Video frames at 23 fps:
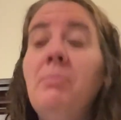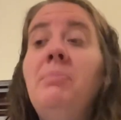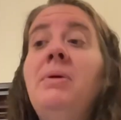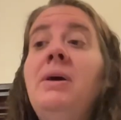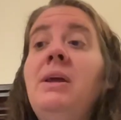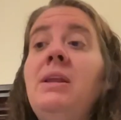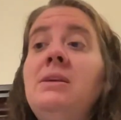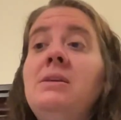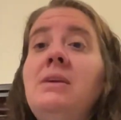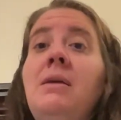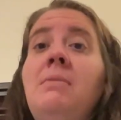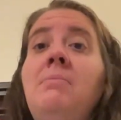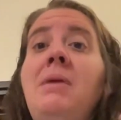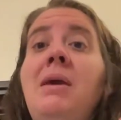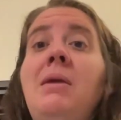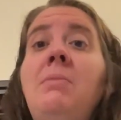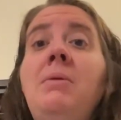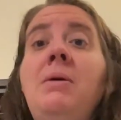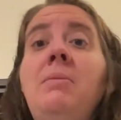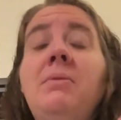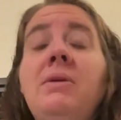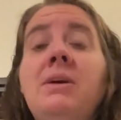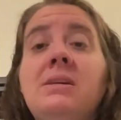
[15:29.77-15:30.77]
but it may
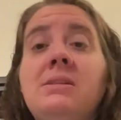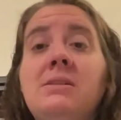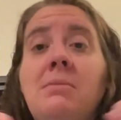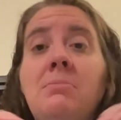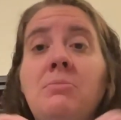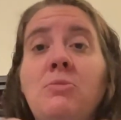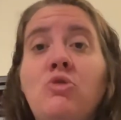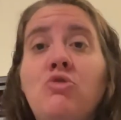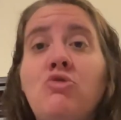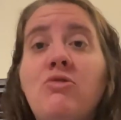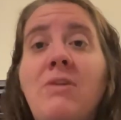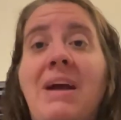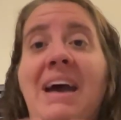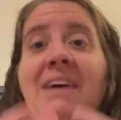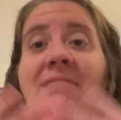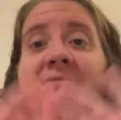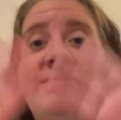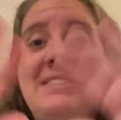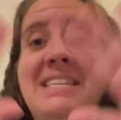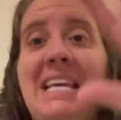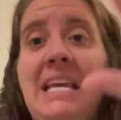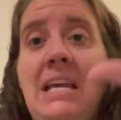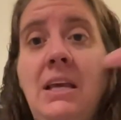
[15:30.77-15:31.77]
be because I'm
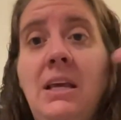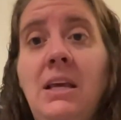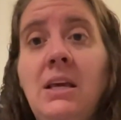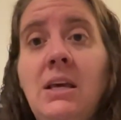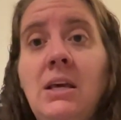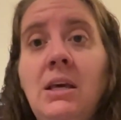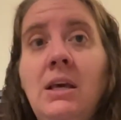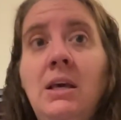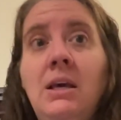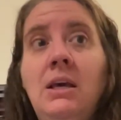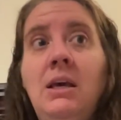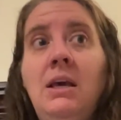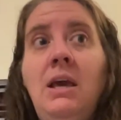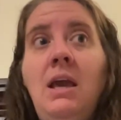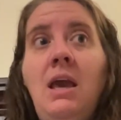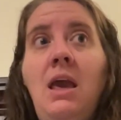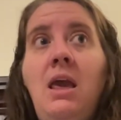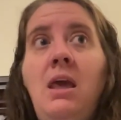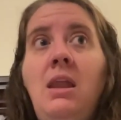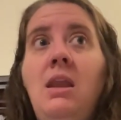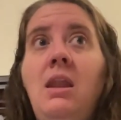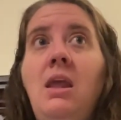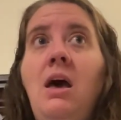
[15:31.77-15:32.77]
crafting
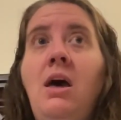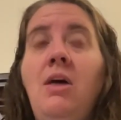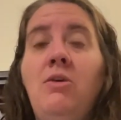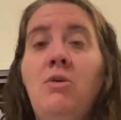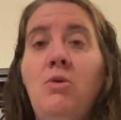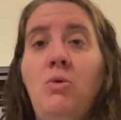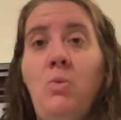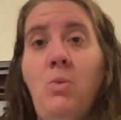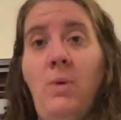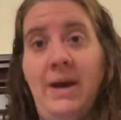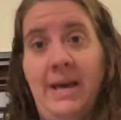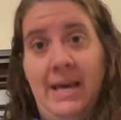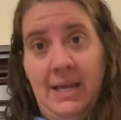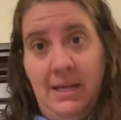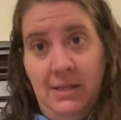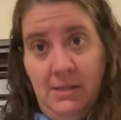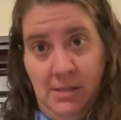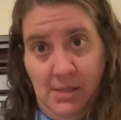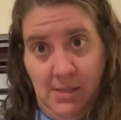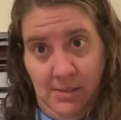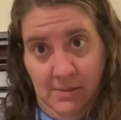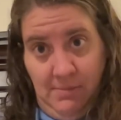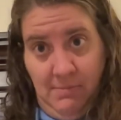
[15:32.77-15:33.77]
in other
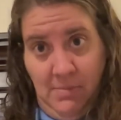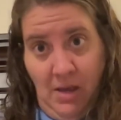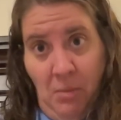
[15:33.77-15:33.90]
ways.